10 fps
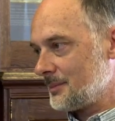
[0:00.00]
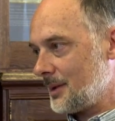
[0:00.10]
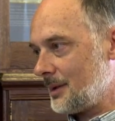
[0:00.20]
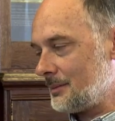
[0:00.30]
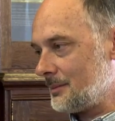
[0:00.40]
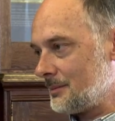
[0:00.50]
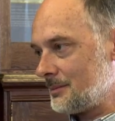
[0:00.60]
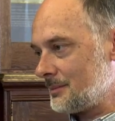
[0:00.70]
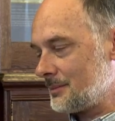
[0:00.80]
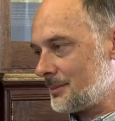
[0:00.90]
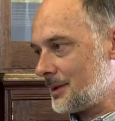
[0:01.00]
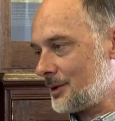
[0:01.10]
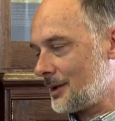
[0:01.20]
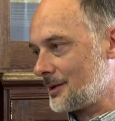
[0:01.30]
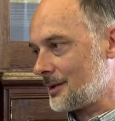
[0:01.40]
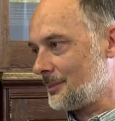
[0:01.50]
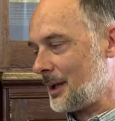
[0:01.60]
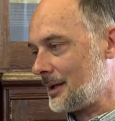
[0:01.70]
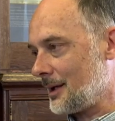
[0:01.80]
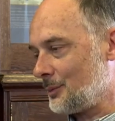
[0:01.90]
then the chances of them
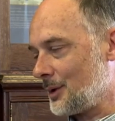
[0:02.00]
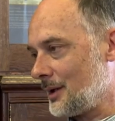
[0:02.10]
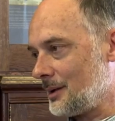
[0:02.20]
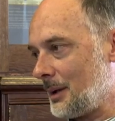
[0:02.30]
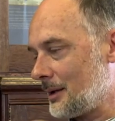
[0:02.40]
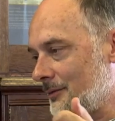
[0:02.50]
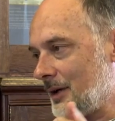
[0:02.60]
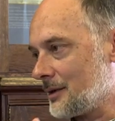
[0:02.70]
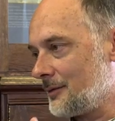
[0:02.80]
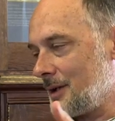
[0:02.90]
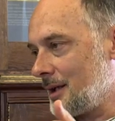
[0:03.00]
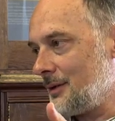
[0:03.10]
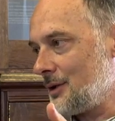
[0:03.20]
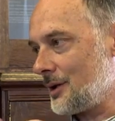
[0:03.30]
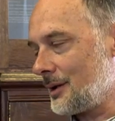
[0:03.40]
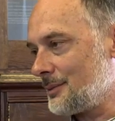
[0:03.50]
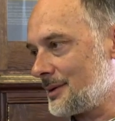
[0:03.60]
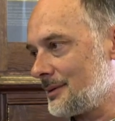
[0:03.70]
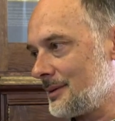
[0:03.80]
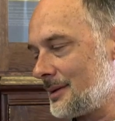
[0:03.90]
ending up within about a factor of ten of each other
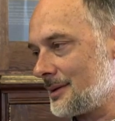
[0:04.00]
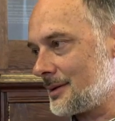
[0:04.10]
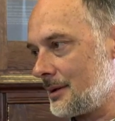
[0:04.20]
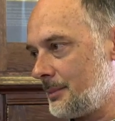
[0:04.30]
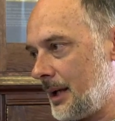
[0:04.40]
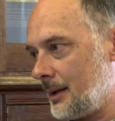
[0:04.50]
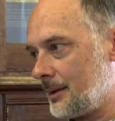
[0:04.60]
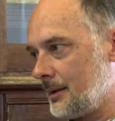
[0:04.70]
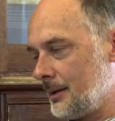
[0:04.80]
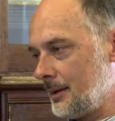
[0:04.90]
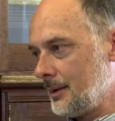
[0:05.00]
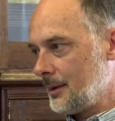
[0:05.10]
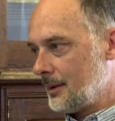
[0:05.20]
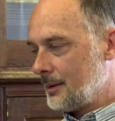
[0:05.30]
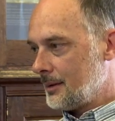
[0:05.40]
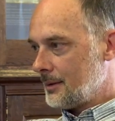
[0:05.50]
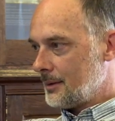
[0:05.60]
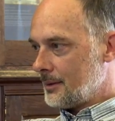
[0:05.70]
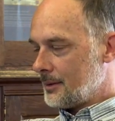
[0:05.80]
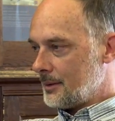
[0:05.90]
isn't, isn't so bad.
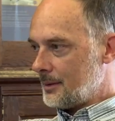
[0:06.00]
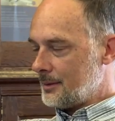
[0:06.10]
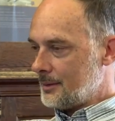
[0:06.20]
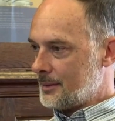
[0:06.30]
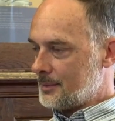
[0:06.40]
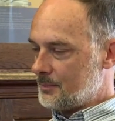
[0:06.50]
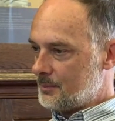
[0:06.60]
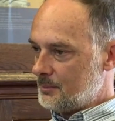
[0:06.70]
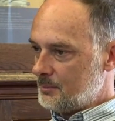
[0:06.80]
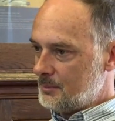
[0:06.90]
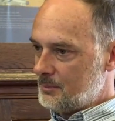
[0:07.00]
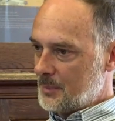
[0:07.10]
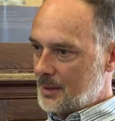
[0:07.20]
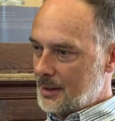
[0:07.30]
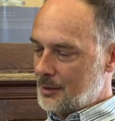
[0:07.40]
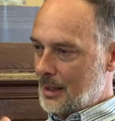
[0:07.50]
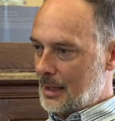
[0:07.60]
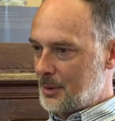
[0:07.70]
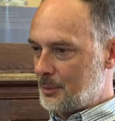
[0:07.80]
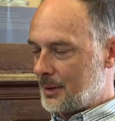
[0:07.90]
And I think you're
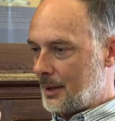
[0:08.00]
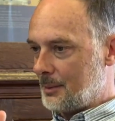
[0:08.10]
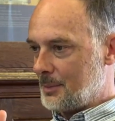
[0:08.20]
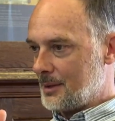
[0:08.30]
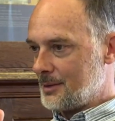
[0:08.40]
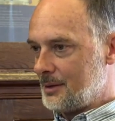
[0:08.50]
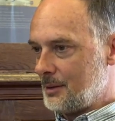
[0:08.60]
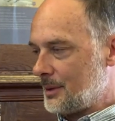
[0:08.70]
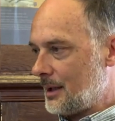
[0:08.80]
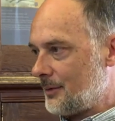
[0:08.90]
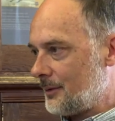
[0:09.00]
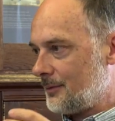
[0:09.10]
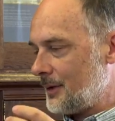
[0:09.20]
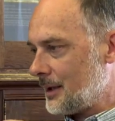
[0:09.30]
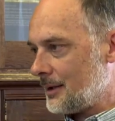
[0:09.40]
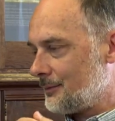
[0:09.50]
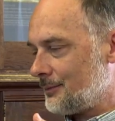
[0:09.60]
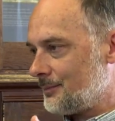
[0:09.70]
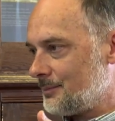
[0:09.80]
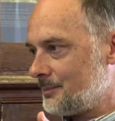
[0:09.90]
happy with that because you don't have a feeling of...
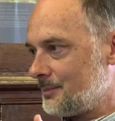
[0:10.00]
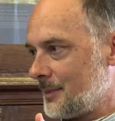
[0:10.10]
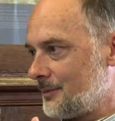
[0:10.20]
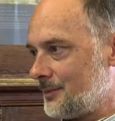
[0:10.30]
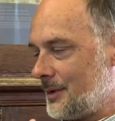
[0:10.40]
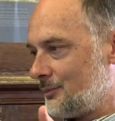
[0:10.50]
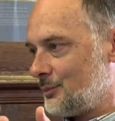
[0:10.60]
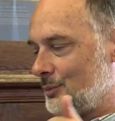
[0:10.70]
of, of